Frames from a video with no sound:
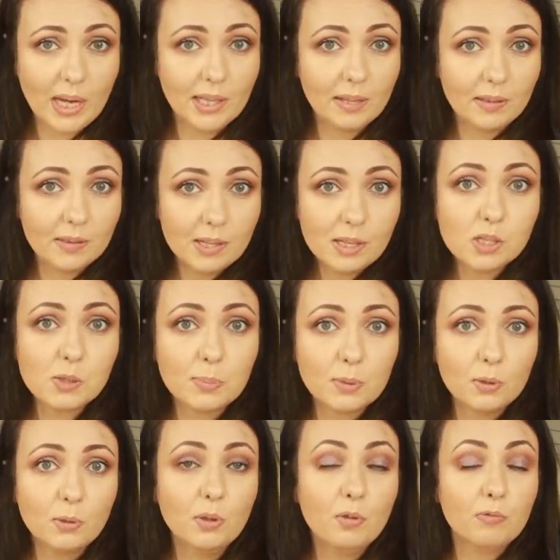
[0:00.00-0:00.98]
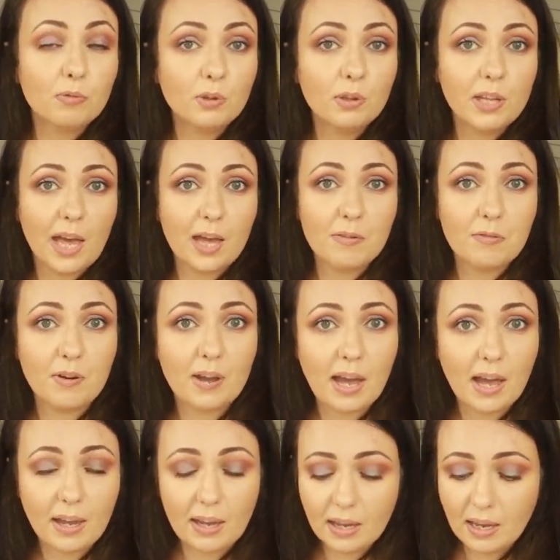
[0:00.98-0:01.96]
and in this beautiful life
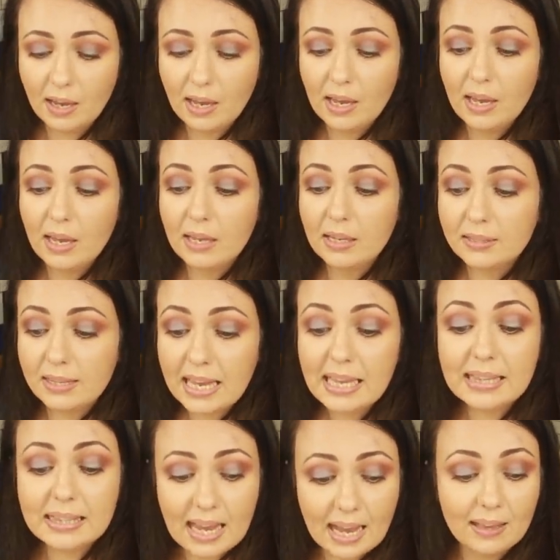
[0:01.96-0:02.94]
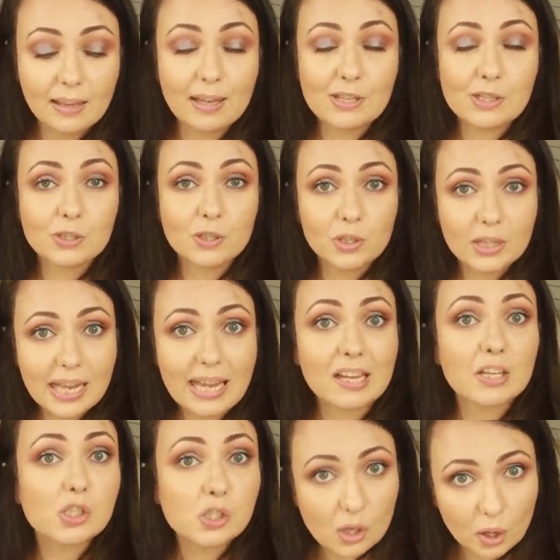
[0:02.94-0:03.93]
hack, they tell us to
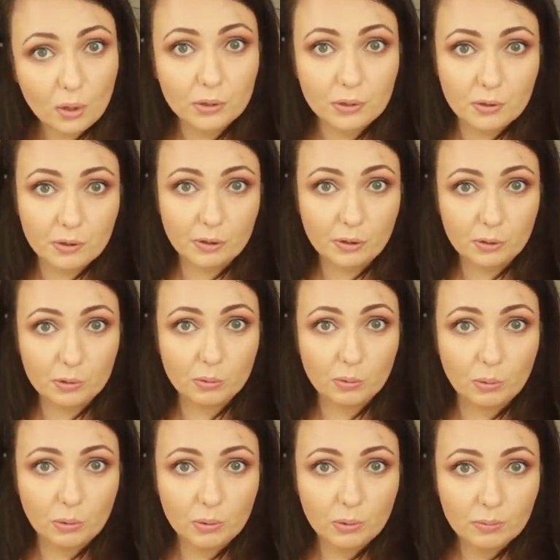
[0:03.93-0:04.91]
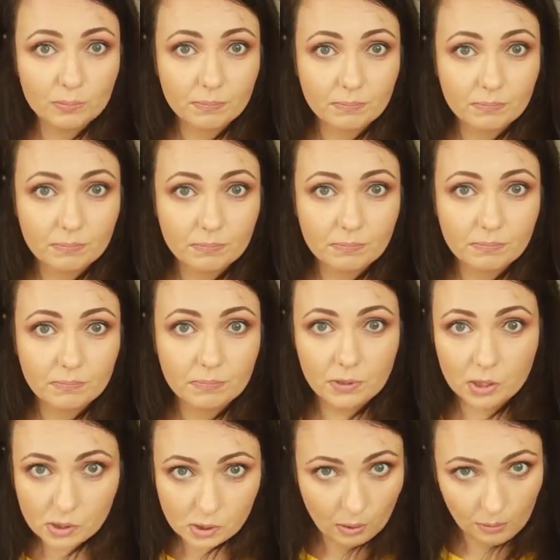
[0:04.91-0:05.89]
take a soldering tool,
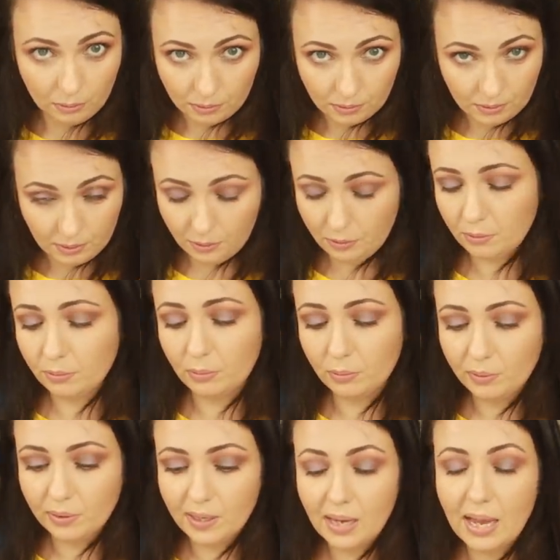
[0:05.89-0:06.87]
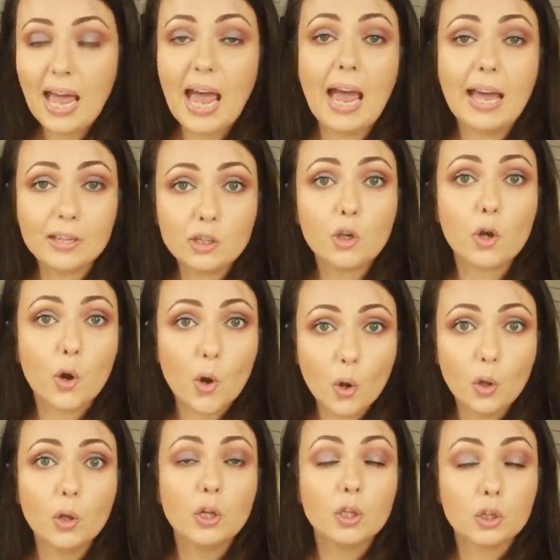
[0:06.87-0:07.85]
the soldering tool, and
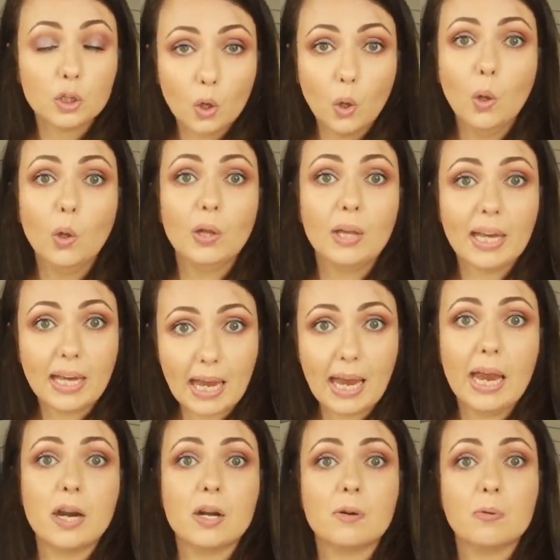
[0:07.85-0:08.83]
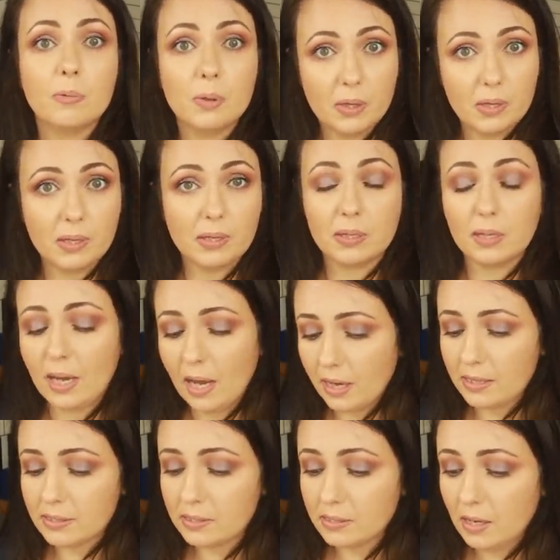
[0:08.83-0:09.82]
curl doll hair with it.
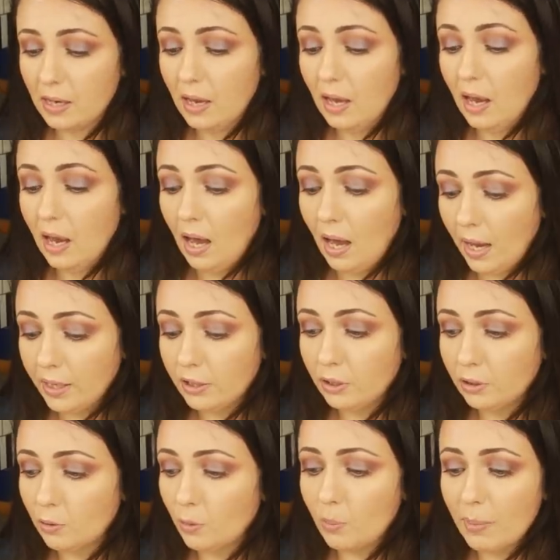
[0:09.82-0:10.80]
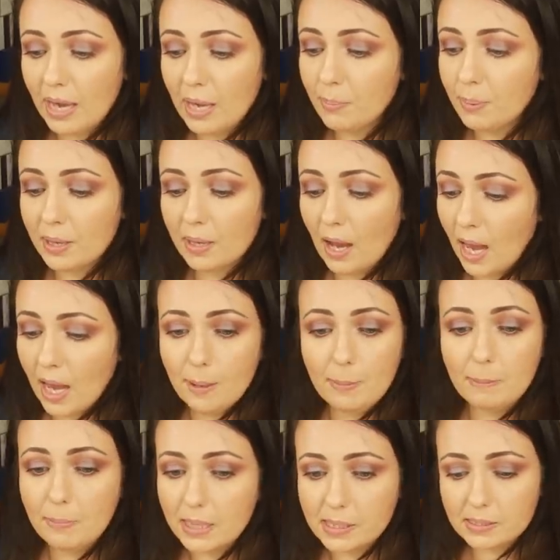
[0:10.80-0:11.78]
Guys, I don't know, maybe
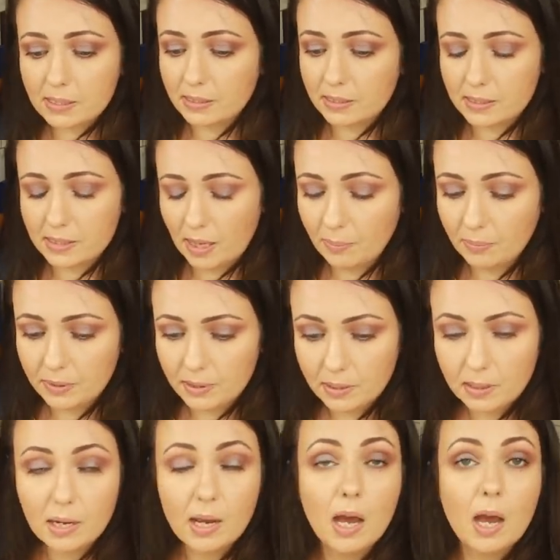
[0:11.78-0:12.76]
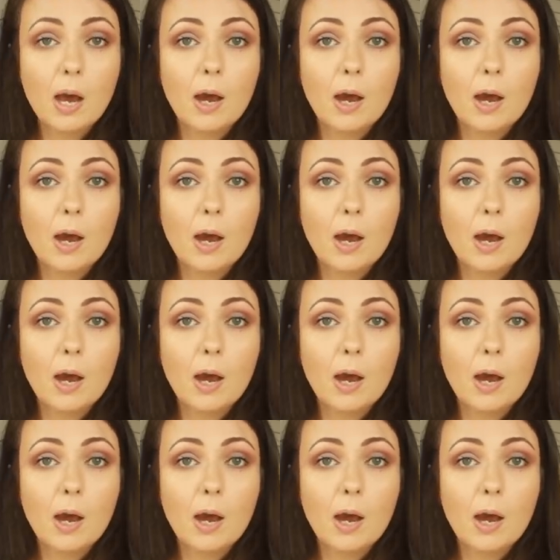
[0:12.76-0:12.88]
I'm missing something.